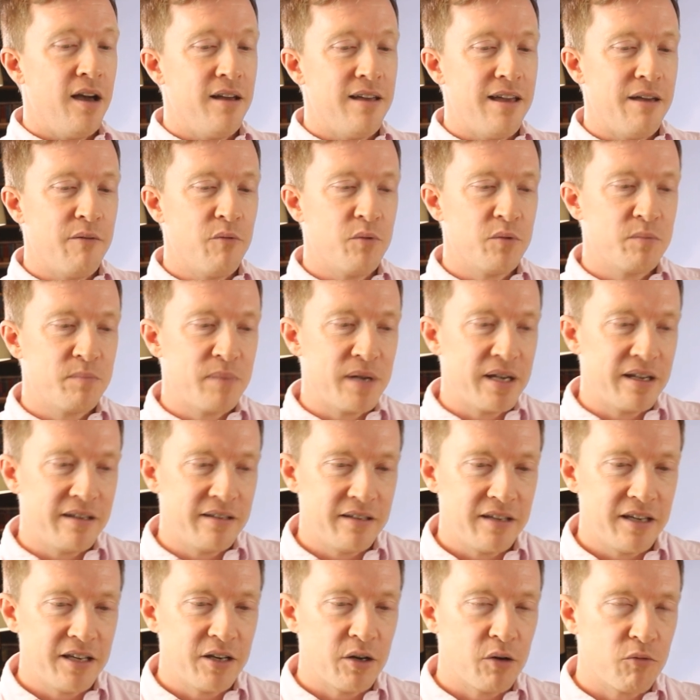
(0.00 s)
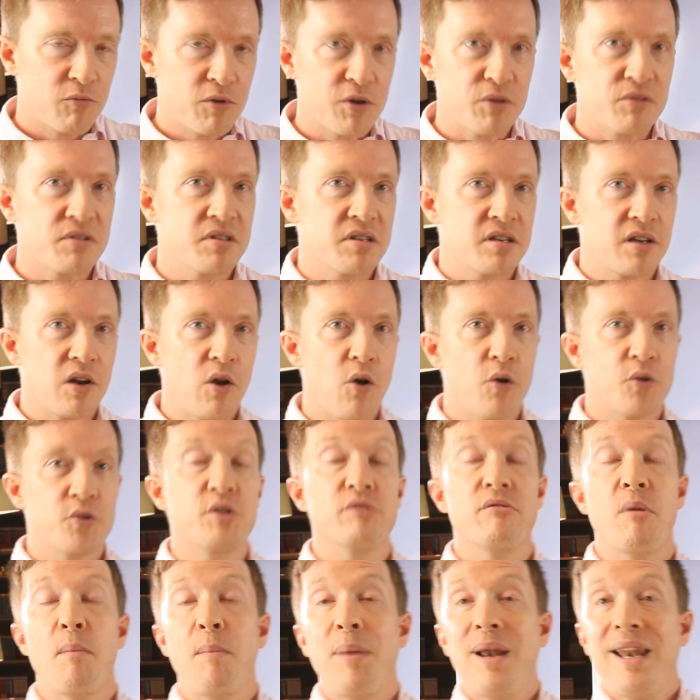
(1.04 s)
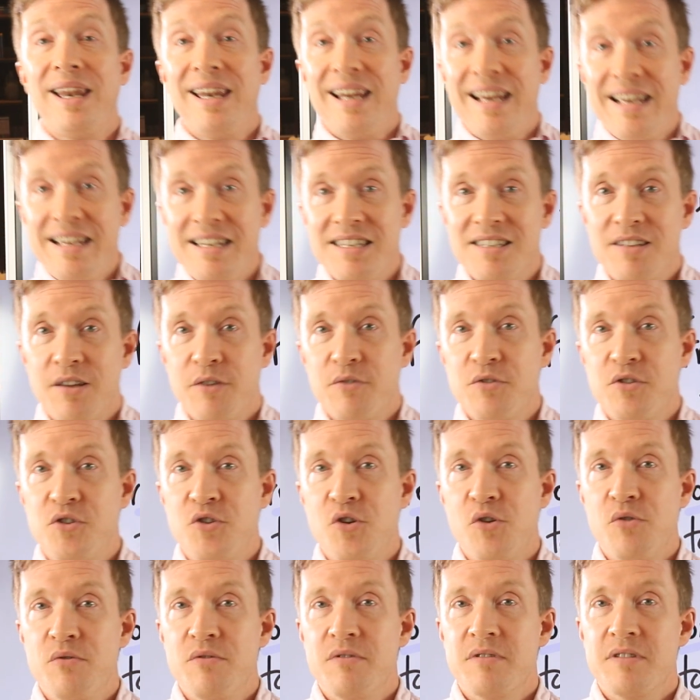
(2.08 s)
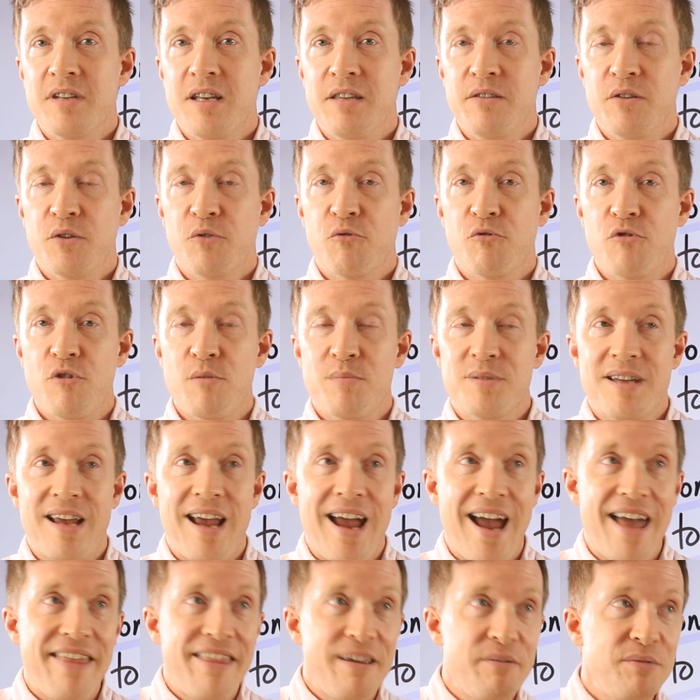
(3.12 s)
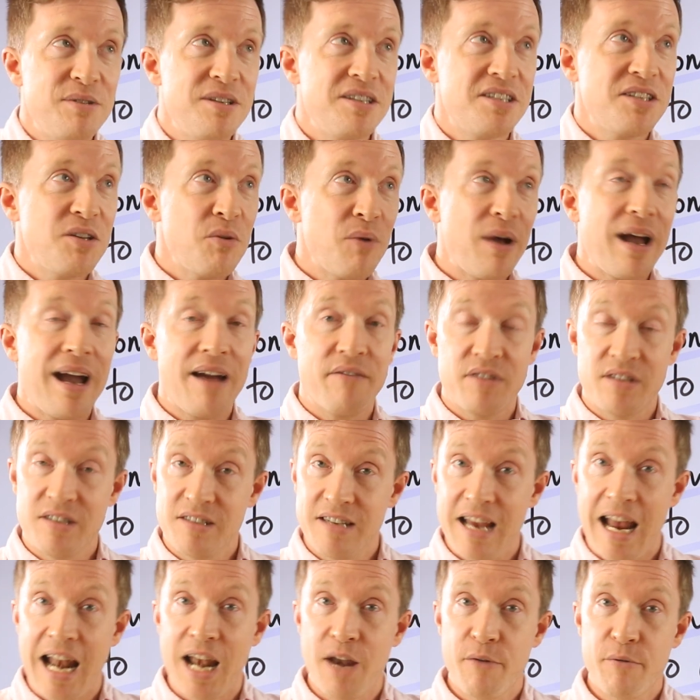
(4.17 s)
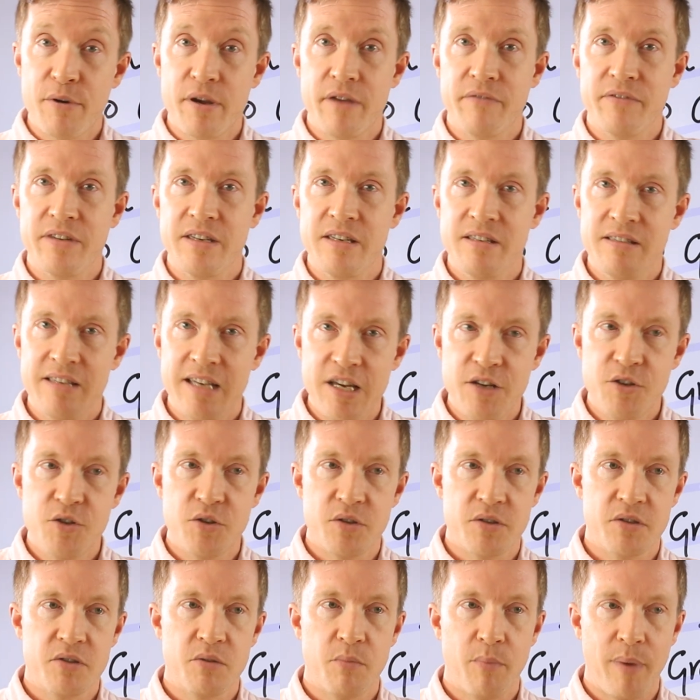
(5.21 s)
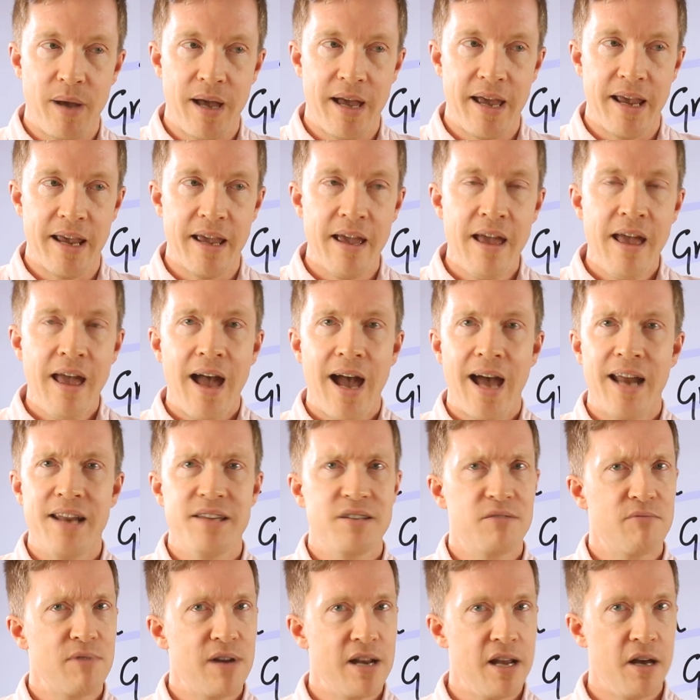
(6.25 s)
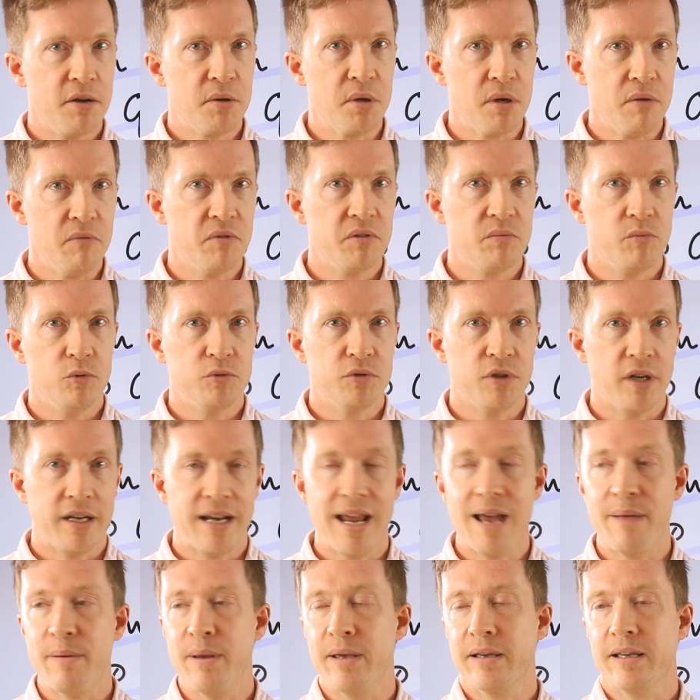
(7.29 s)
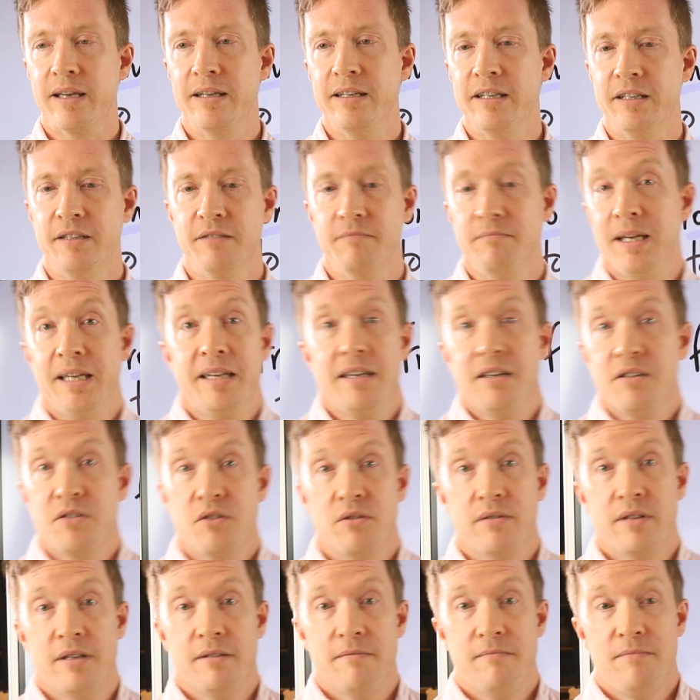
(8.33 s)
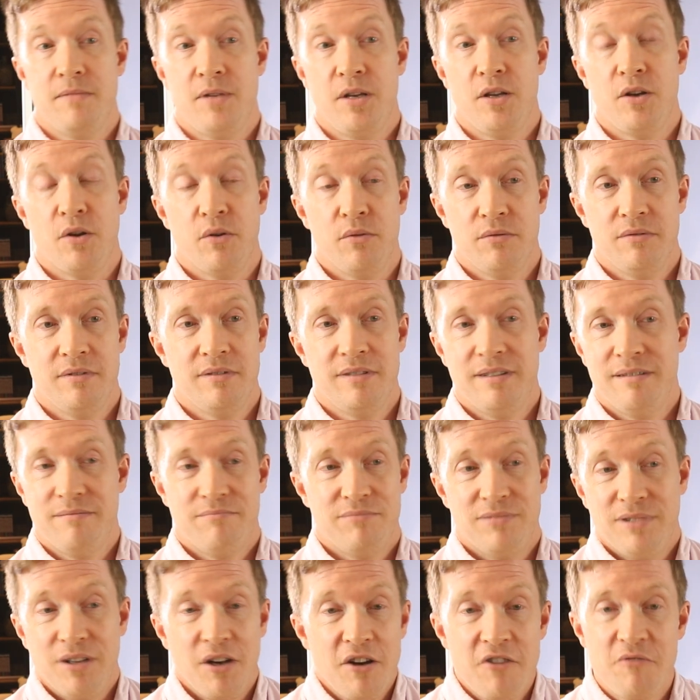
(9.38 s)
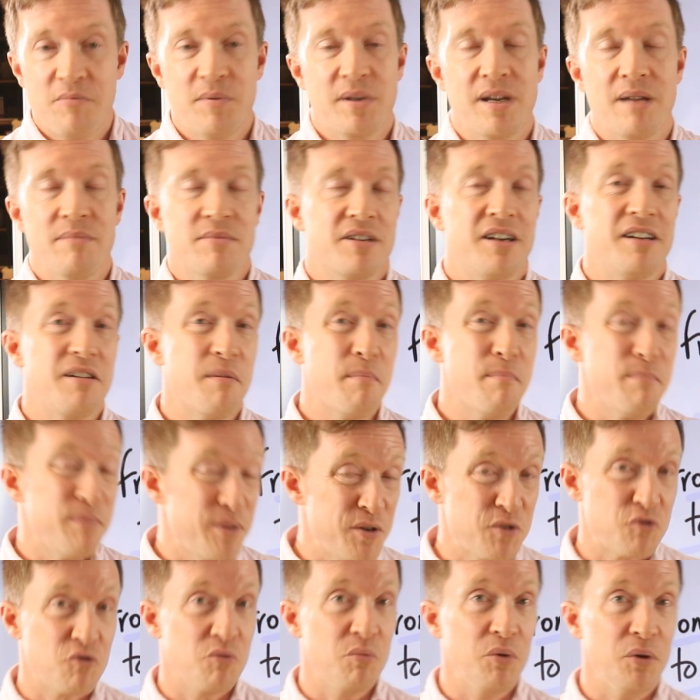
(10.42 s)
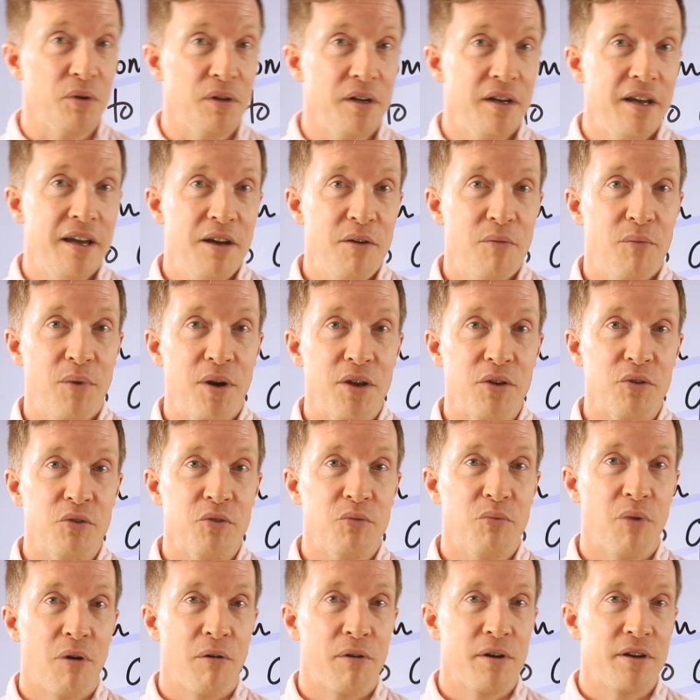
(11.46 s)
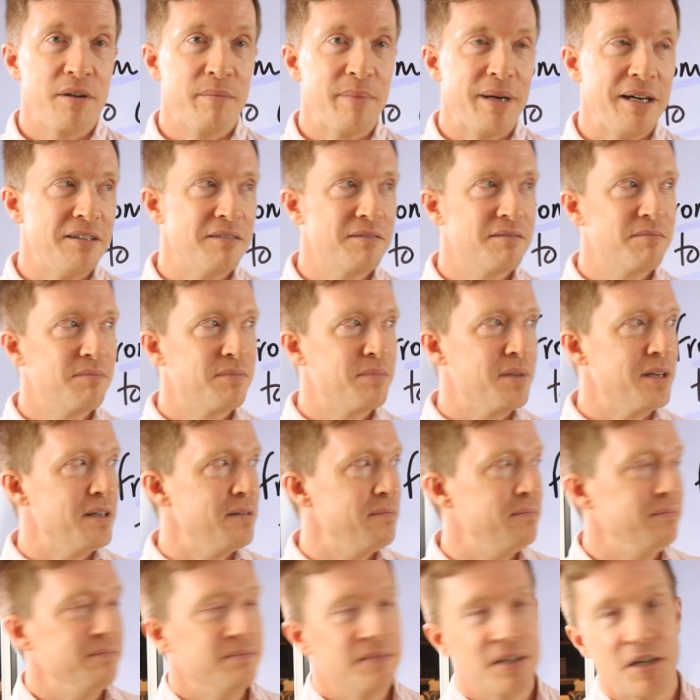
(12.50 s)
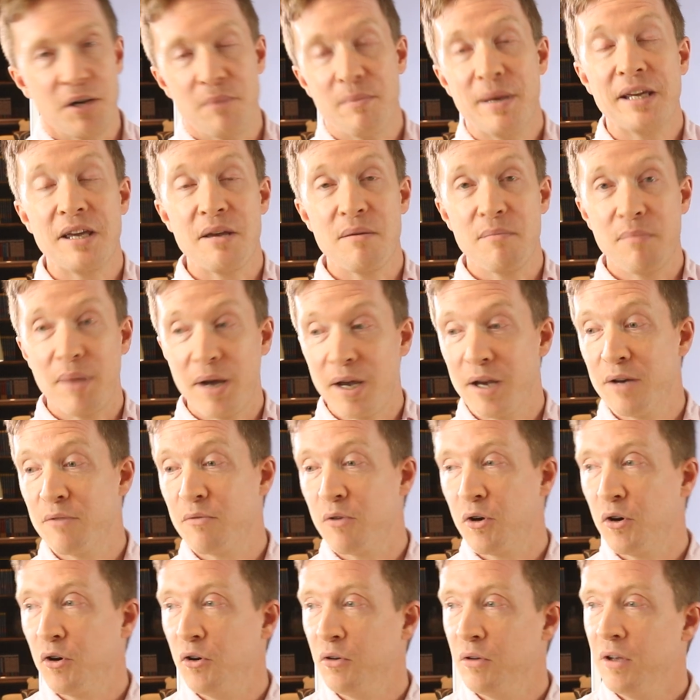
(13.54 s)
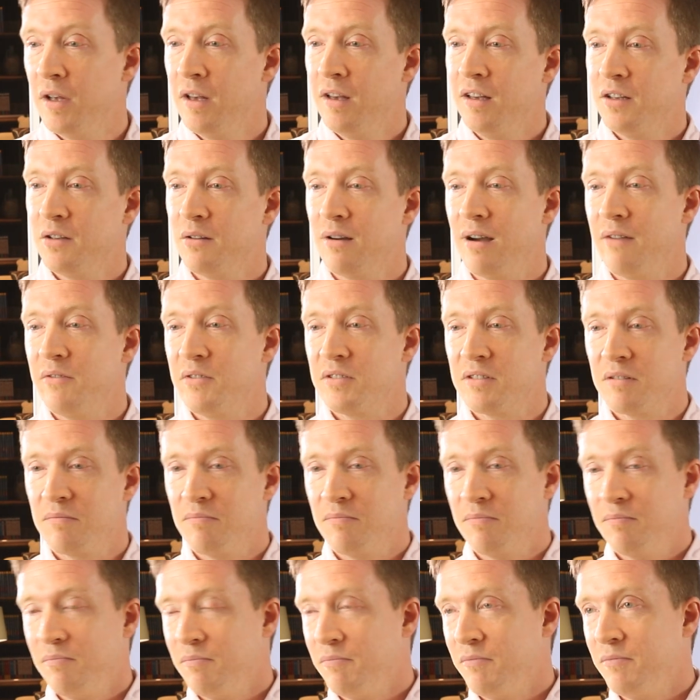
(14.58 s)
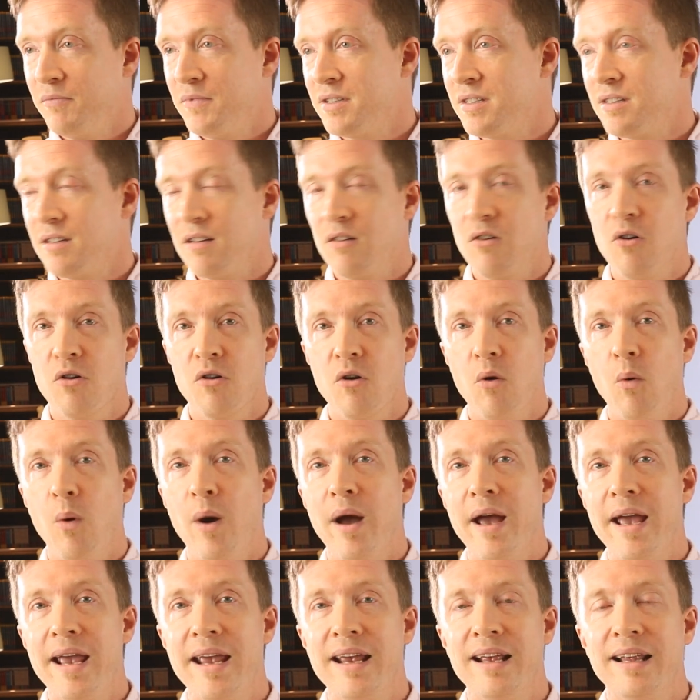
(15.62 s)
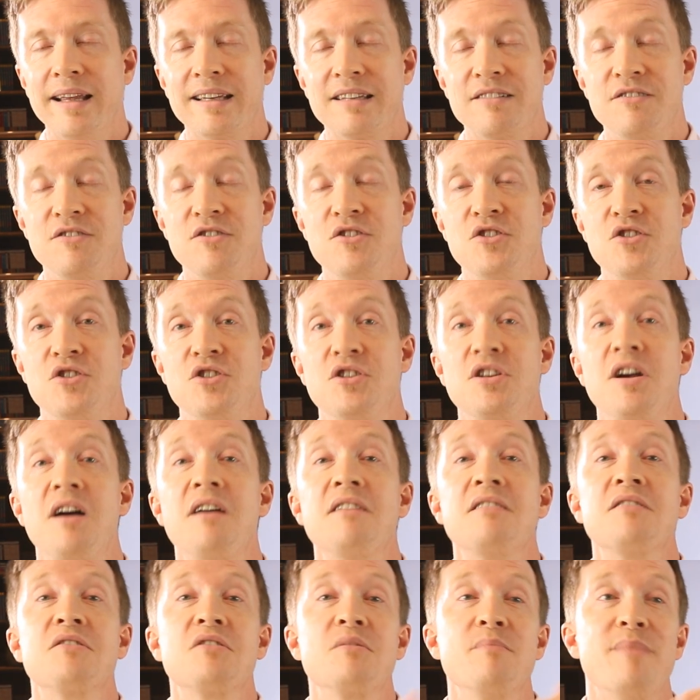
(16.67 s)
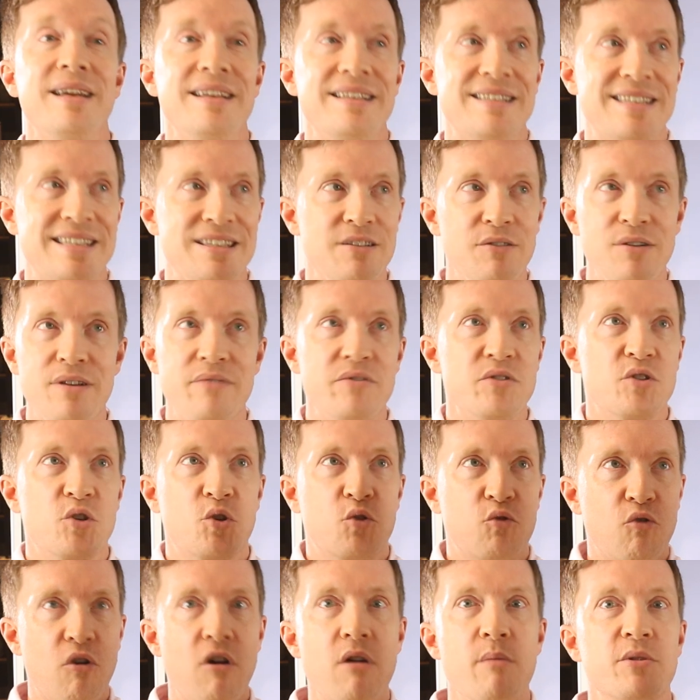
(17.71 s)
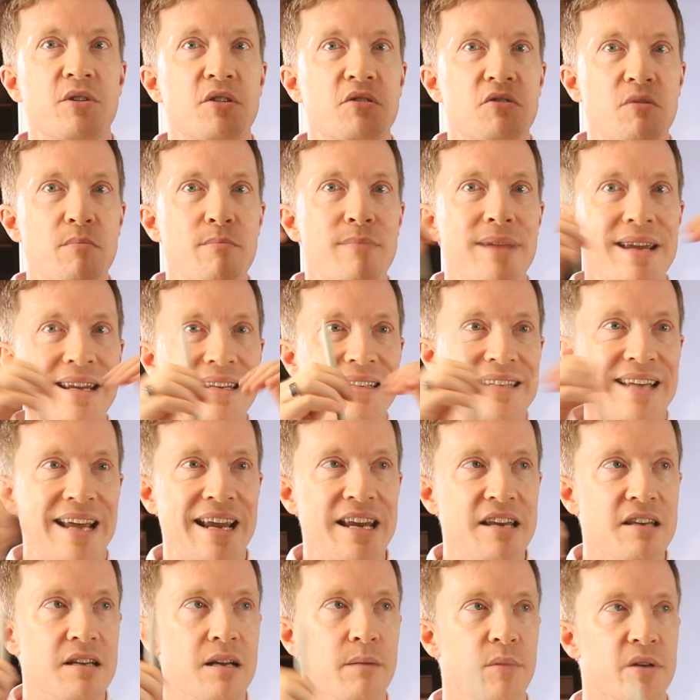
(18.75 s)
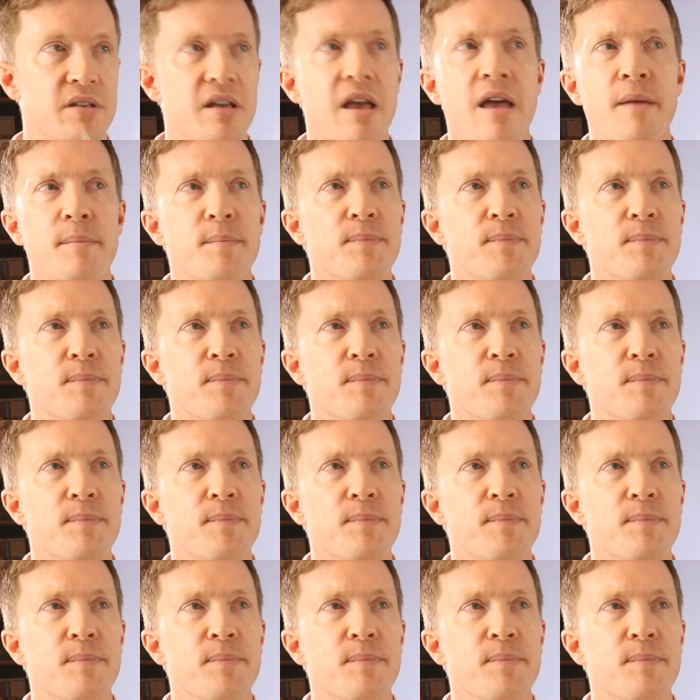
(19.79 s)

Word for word: It would be, you know, a real slog to replace those students in the groups. And they would still have the salary of these teachers to pay. And it's a really uncomfortable dynamic. And it can make it so that, you know, life becomes kind of miserable when you're worried about um, you know making payroll, you're having to slog away like just to maintain, not even to grow, but just to maintain numbers.